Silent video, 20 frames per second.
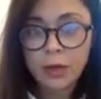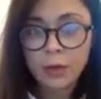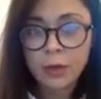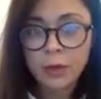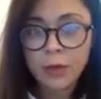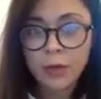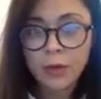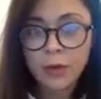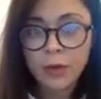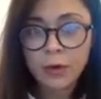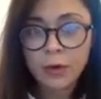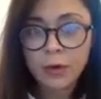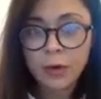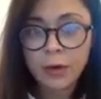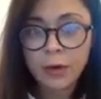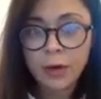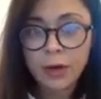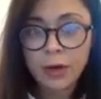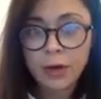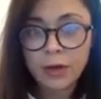whether or
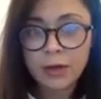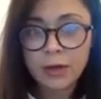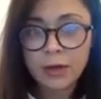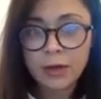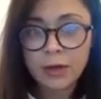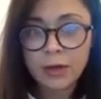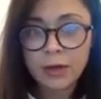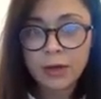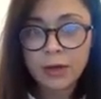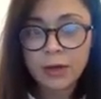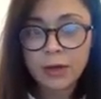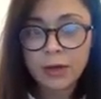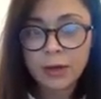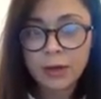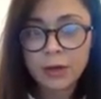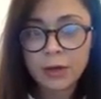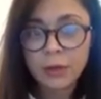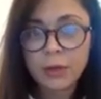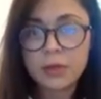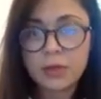not
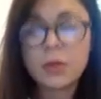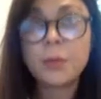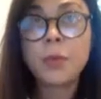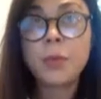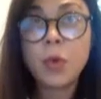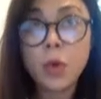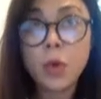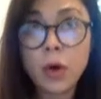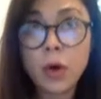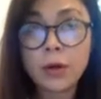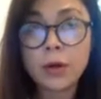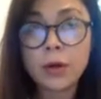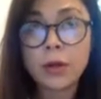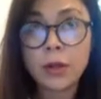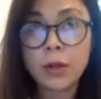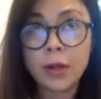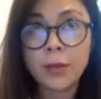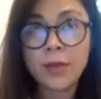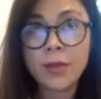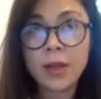you support your
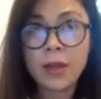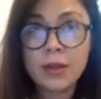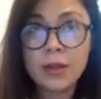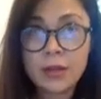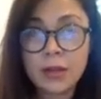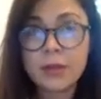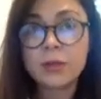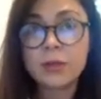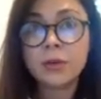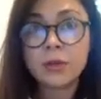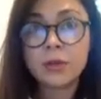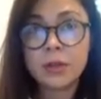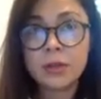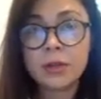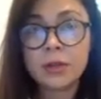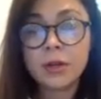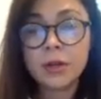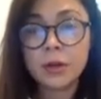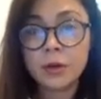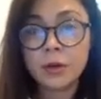claim that he does or does
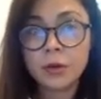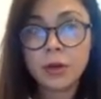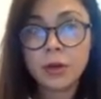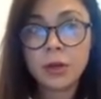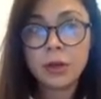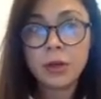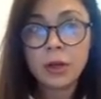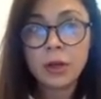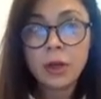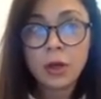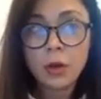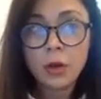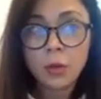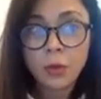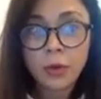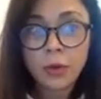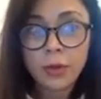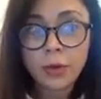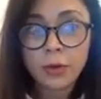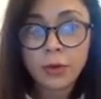not agree
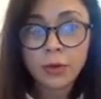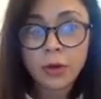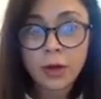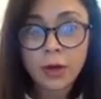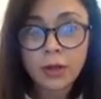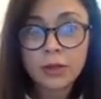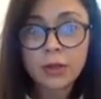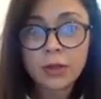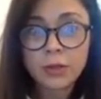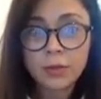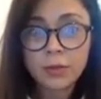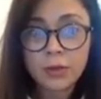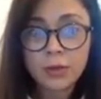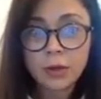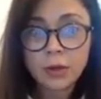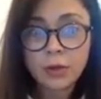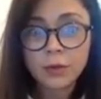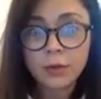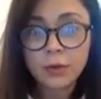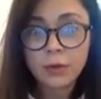with your concept
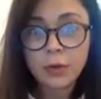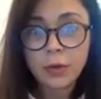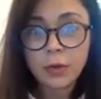of